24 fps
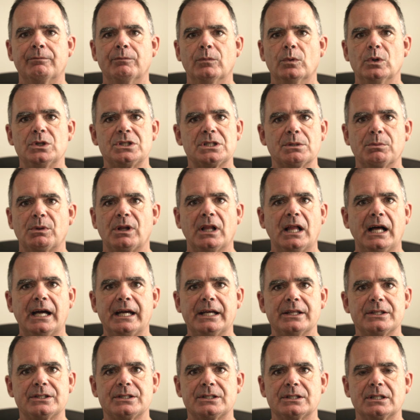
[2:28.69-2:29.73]
with some
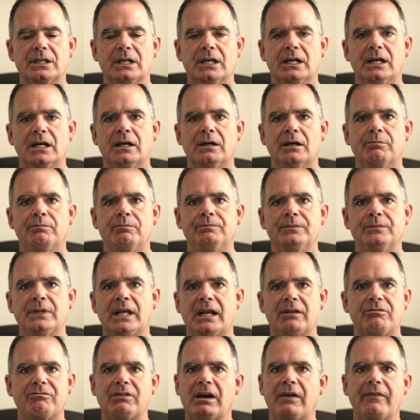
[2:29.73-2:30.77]
clients, and I
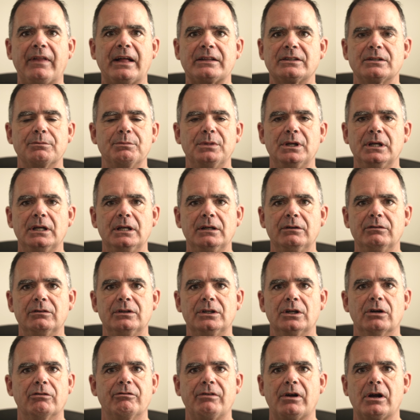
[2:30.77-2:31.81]
found that to be, you
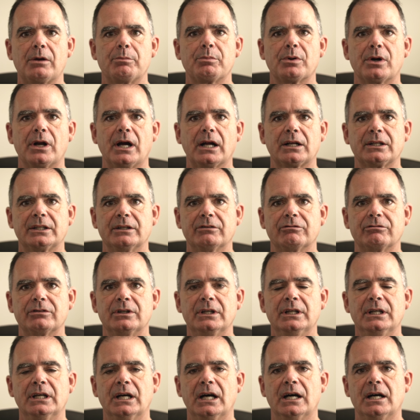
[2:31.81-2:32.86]
know, very productive.
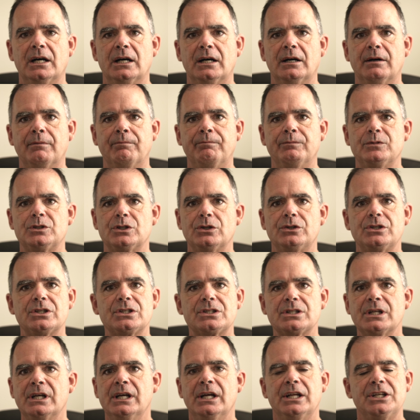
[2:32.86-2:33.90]
So just
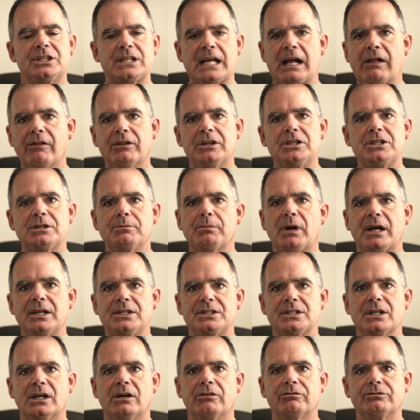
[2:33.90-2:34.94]
challenging
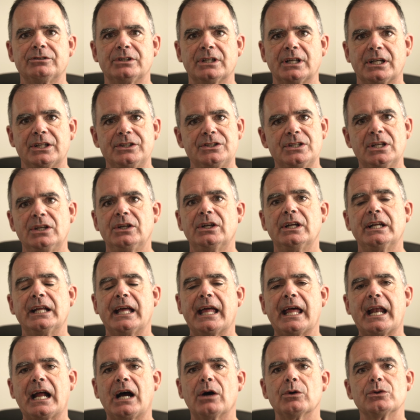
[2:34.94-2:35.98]
myself to continue to
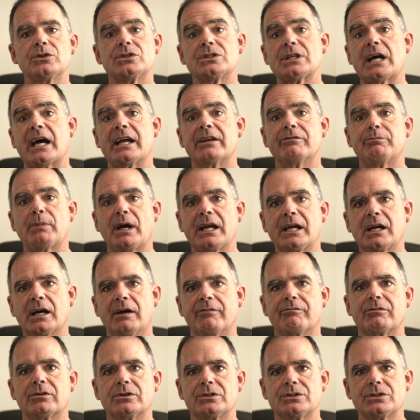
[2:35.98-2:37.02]
get outside of my
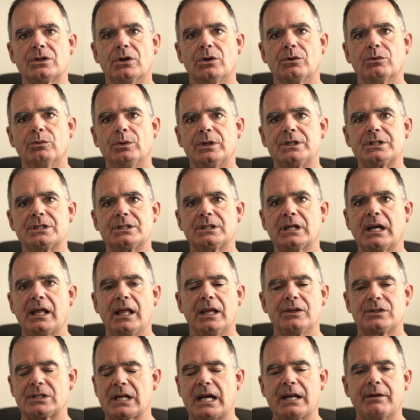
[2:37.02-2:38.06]
comfort zone, which
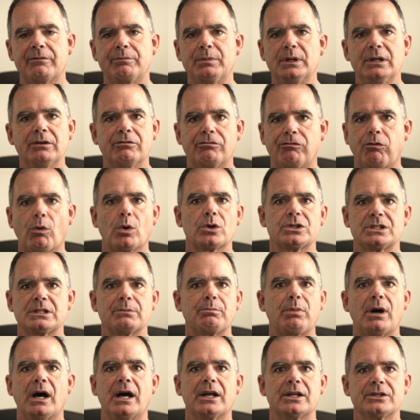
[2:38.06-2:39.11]
is kind of being forced
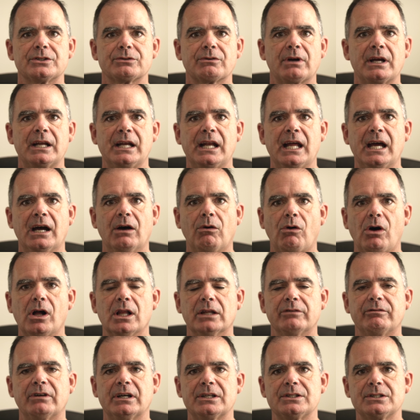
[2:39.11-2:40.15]
upon us right now, all
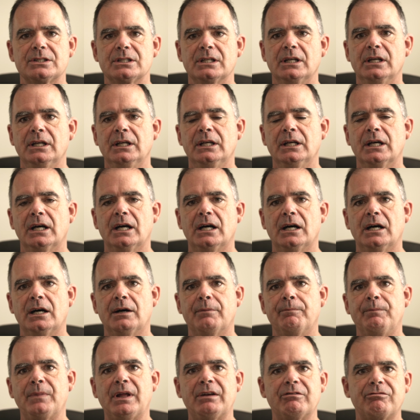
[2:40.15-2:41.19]
of us.
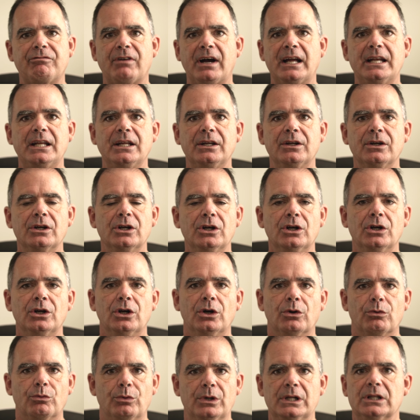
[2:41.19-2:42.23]
And finding
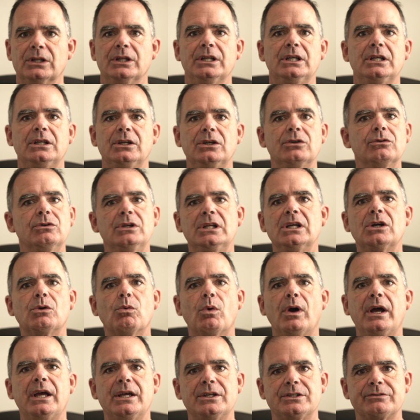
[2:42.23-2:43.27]
really unique
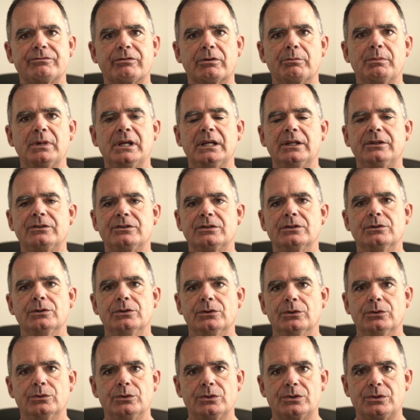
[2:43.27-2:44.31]
ways for me
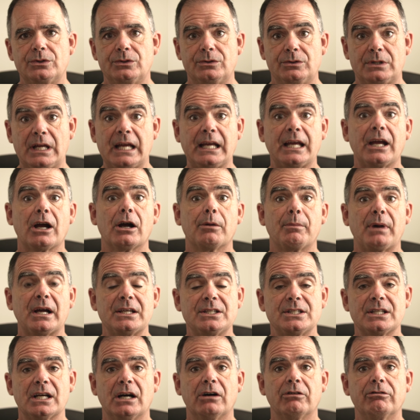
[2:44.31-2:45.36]
to take care of
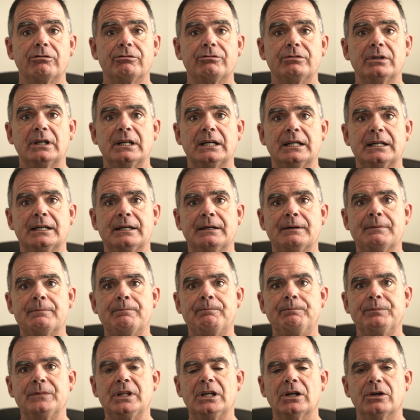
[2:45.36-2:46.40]
myself,
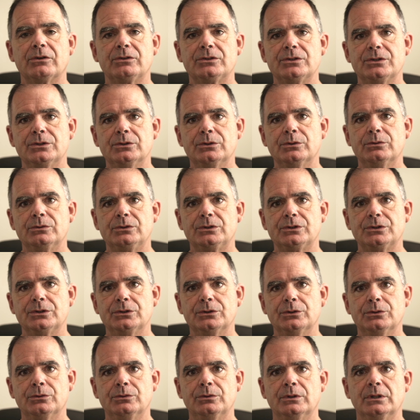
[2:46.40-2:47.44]
you know,
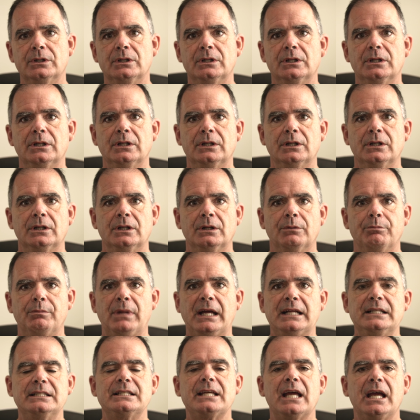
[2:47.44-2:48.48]
to
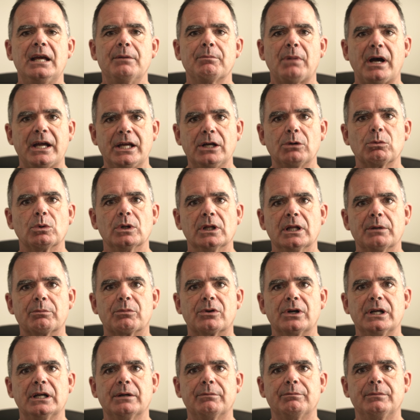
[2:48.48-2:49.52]
maintain my
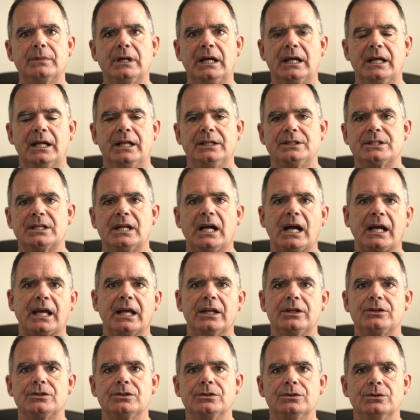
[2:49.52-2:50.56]
equilibrium and to not
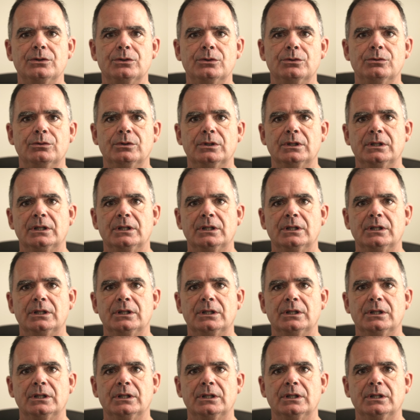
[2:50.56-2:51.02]
get too